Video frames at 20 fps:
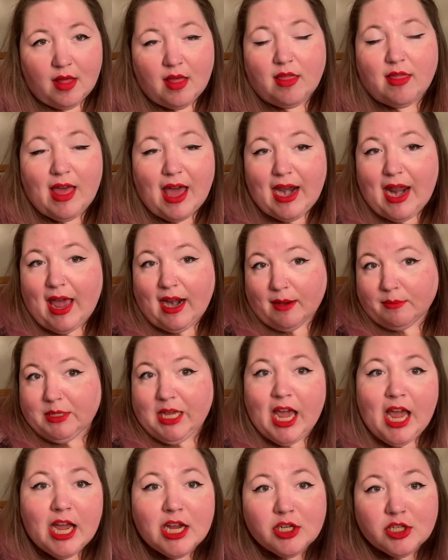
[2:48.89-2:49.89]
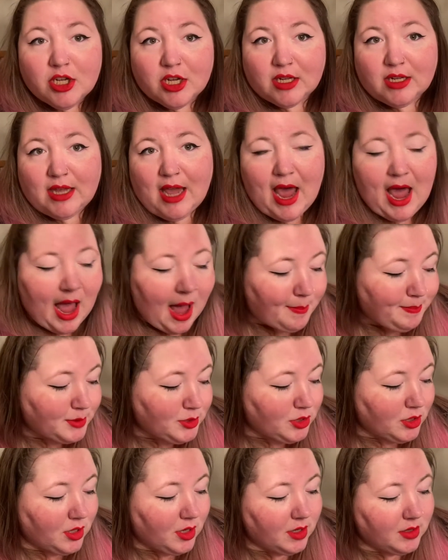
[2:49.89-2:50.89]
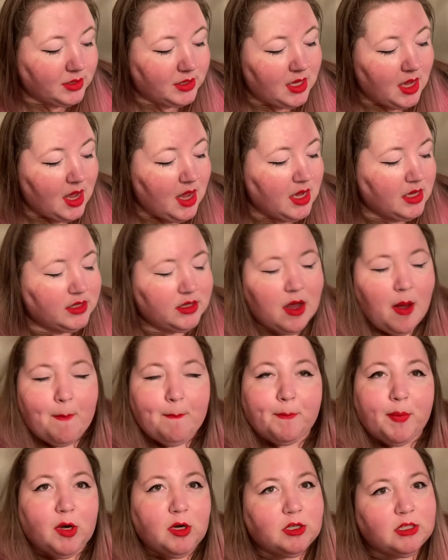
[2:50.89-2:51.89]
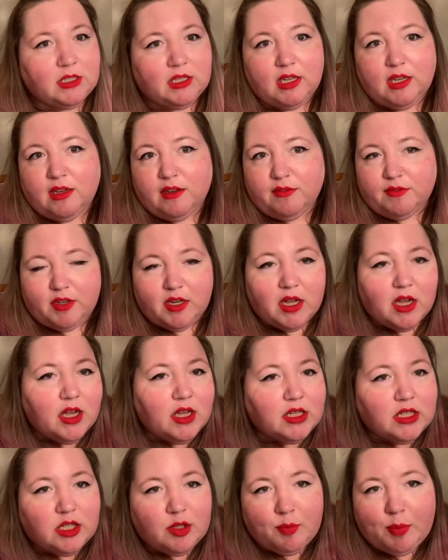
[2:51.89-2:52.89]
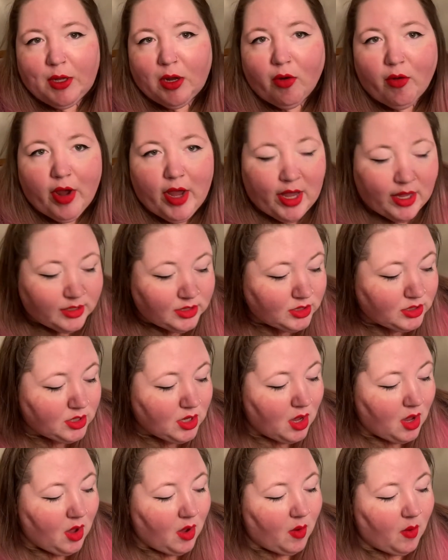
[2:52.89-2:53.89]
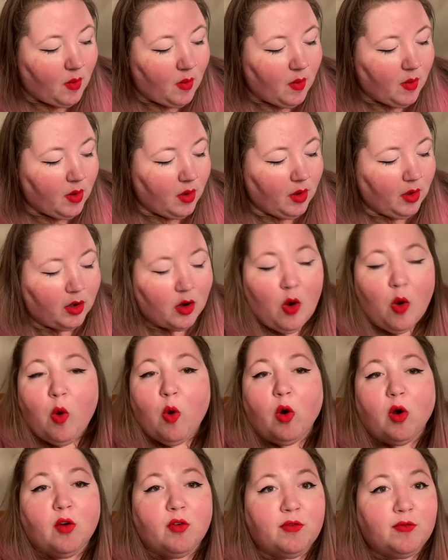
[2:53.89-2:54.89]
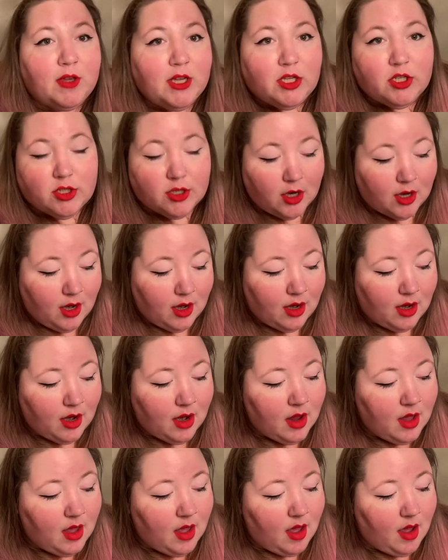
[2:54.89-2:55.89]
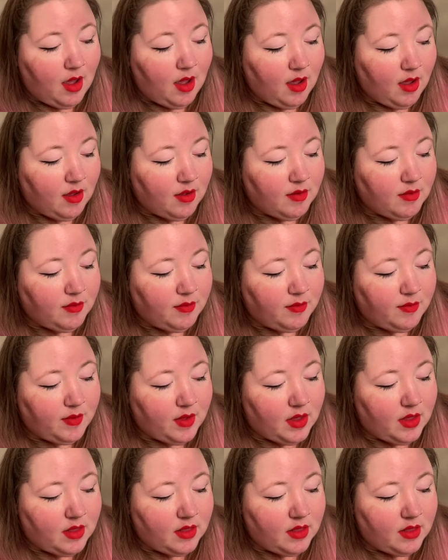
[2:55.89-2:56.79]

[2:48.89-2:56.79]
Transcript: that adaptation captures some perceived spirit or core feature of